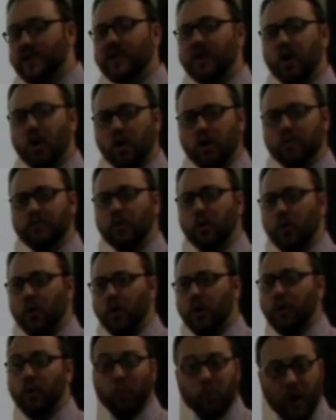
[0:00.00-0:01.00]
is at home?
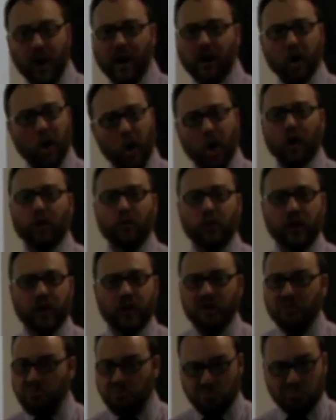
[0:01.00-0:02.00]
Or where are
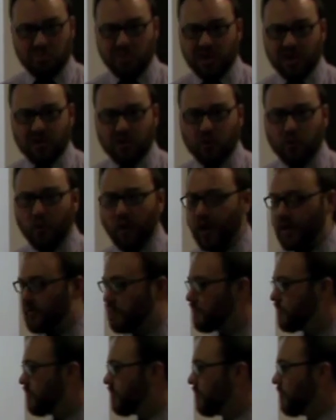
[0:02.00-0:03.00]
we? Either one.
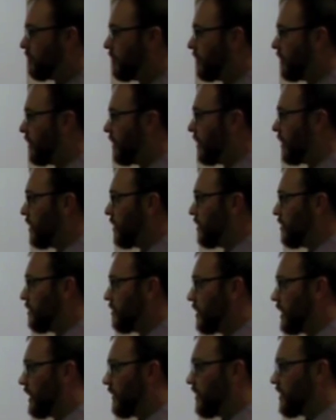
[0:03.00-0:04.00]

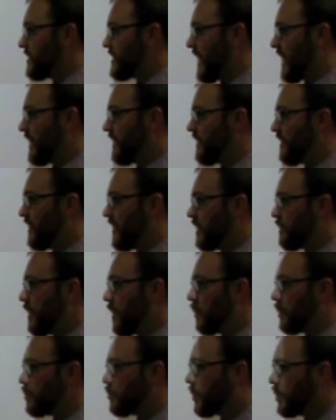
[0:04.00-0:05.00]
Give you a second to think
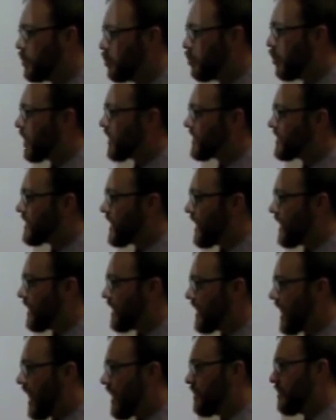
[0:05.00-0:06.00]
about which one you want to
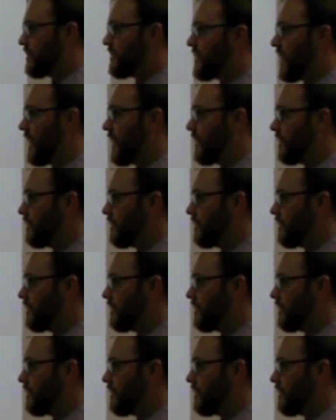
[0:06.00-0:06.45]
say and how you'd say